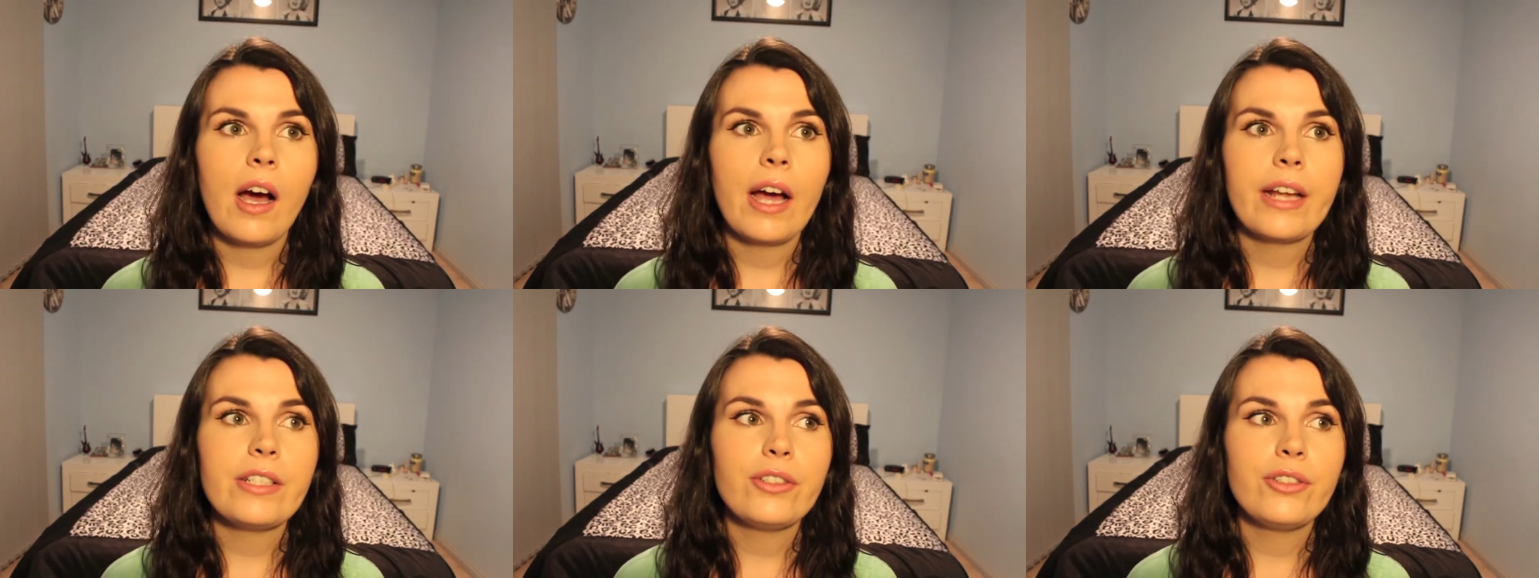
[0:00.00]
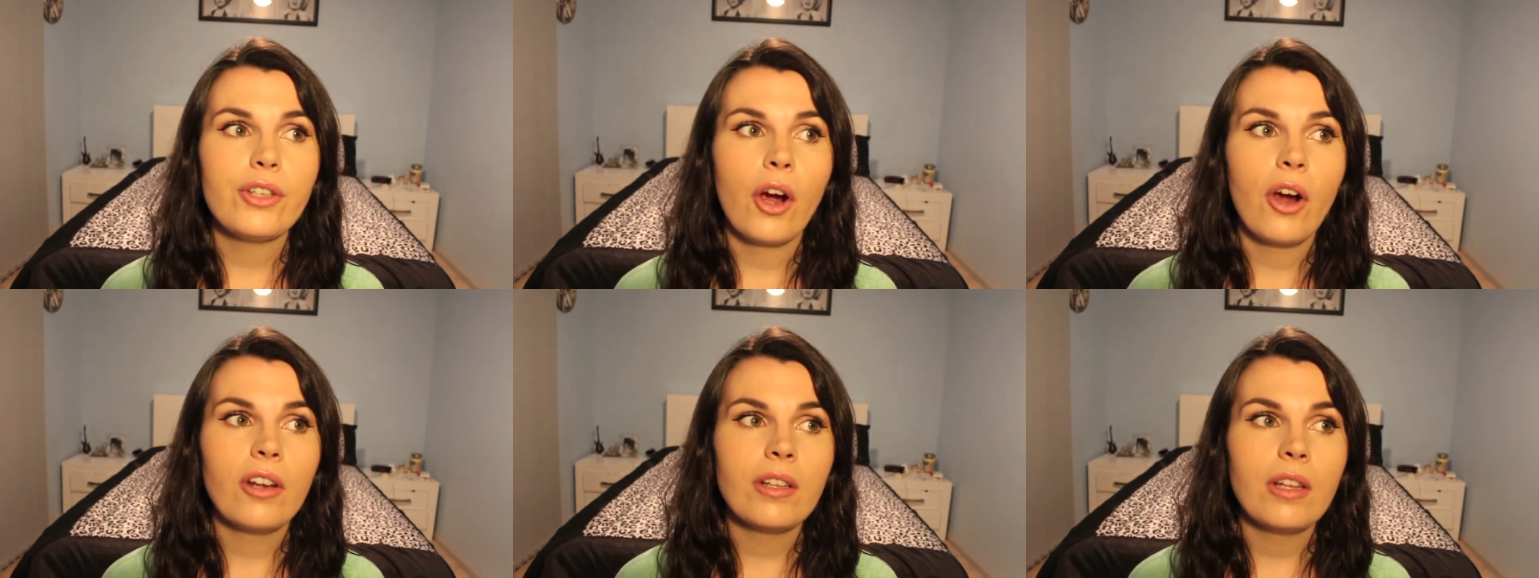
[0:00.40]
I
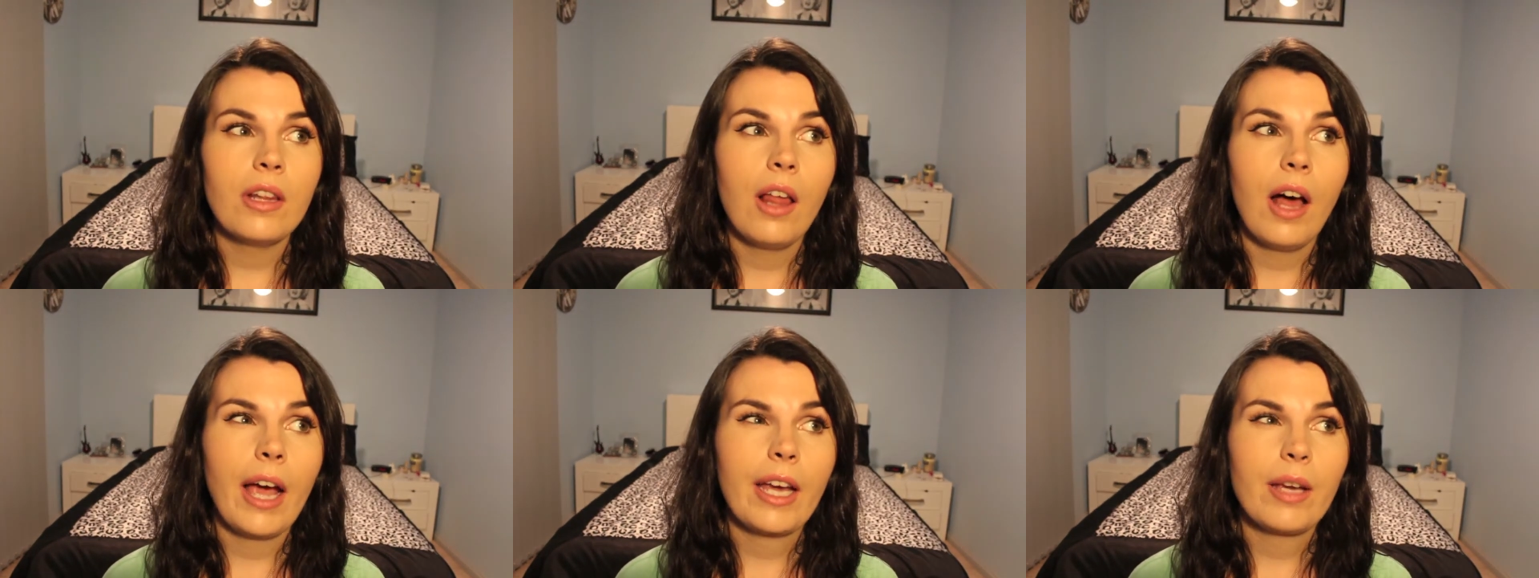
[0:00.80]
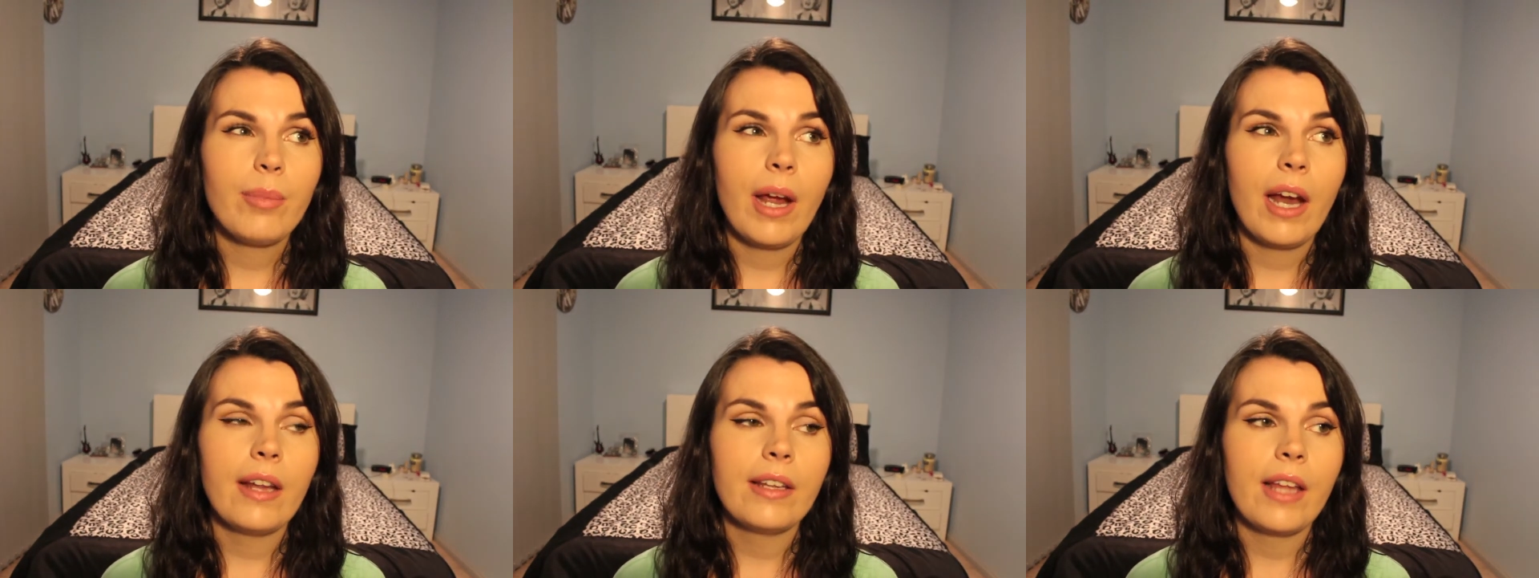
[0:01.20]
don't like
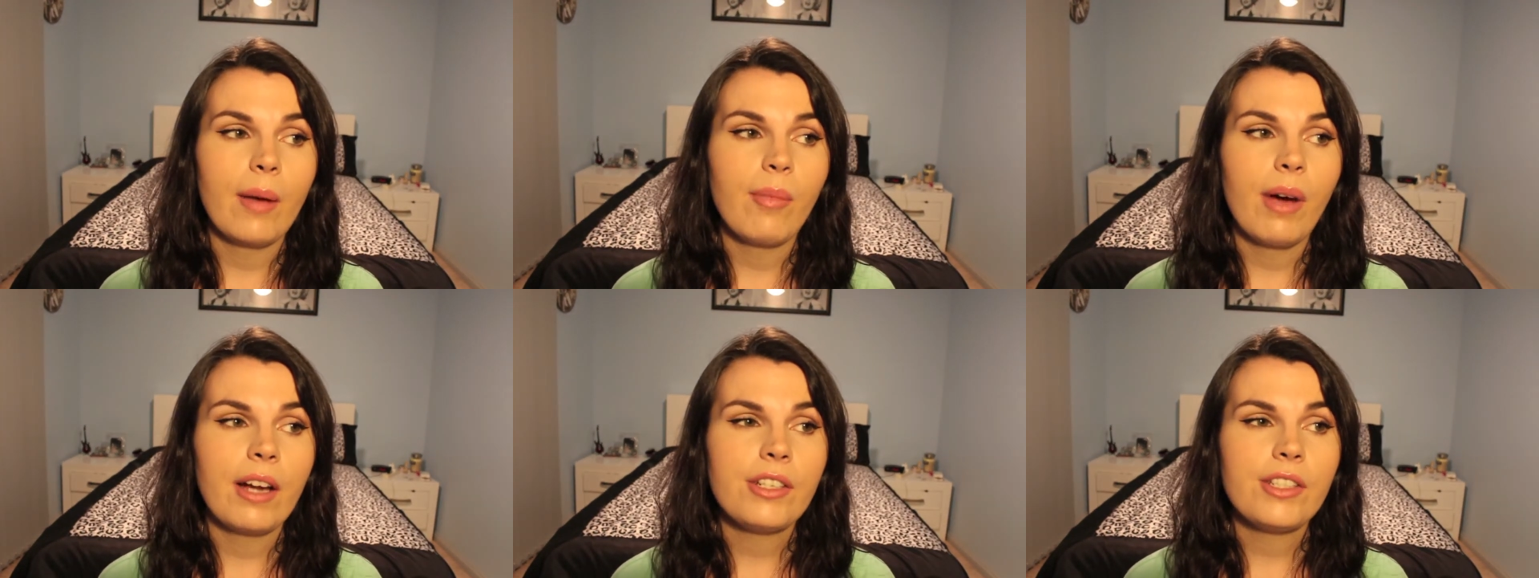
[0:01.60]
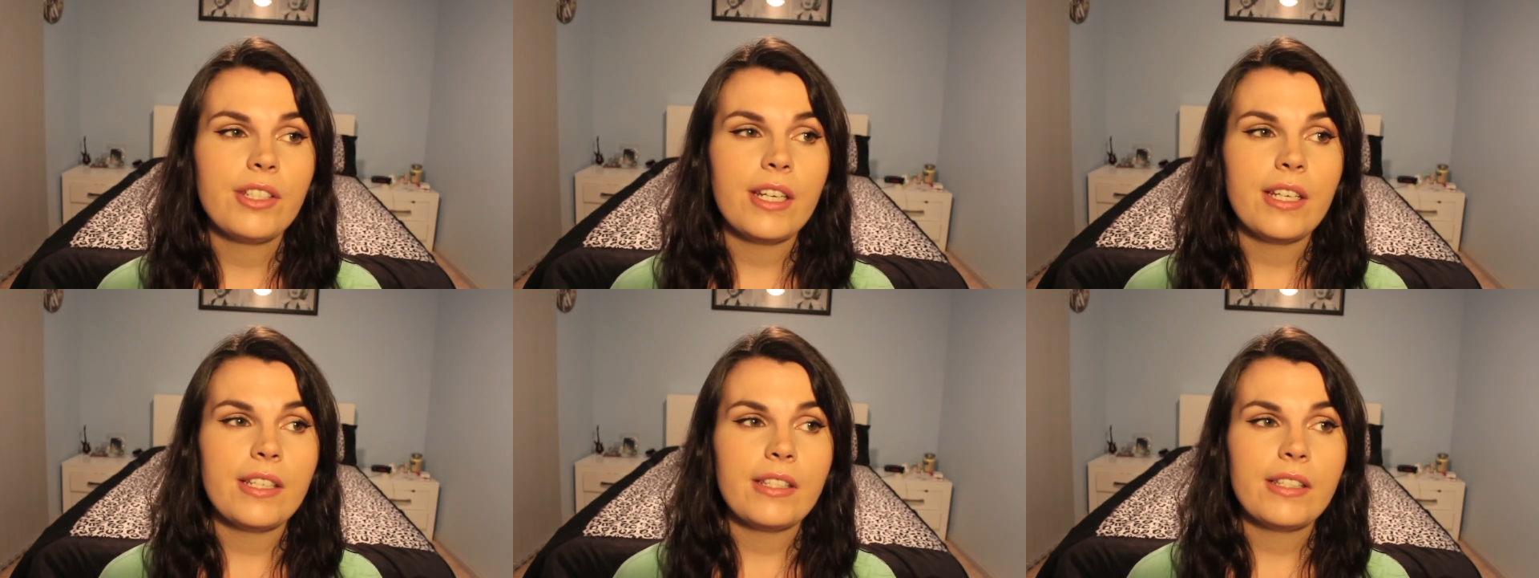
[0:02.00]
about it that much
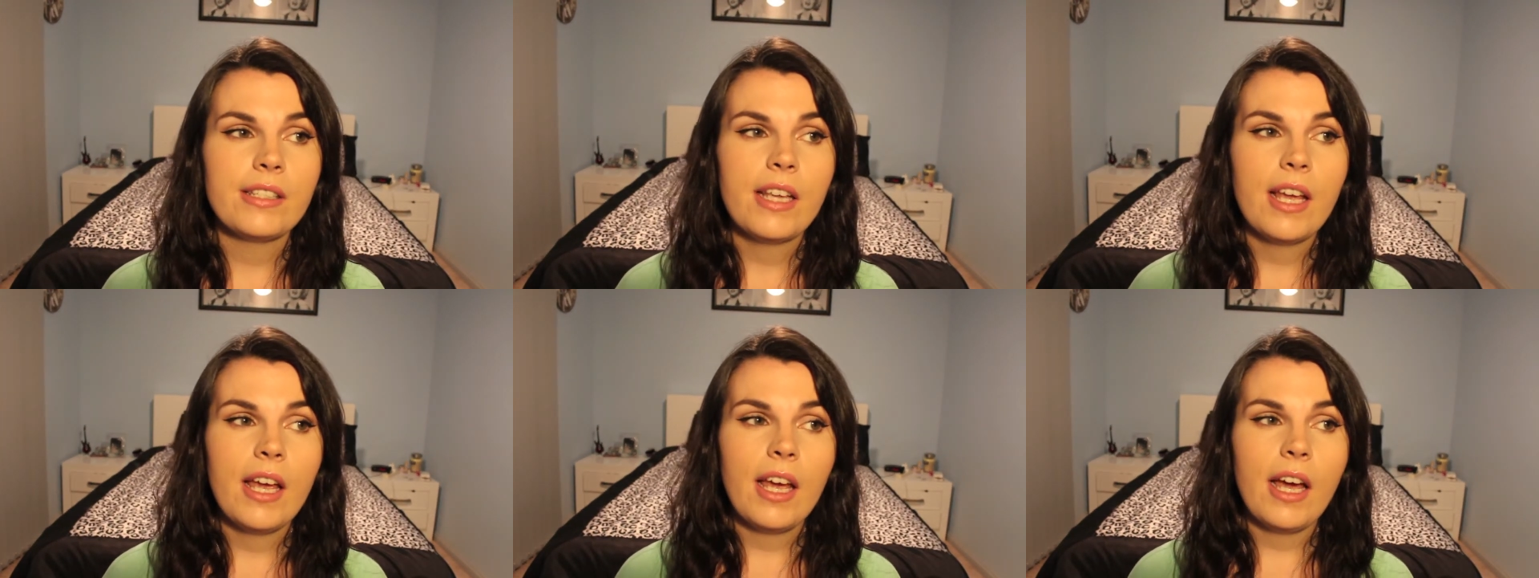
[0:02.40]
is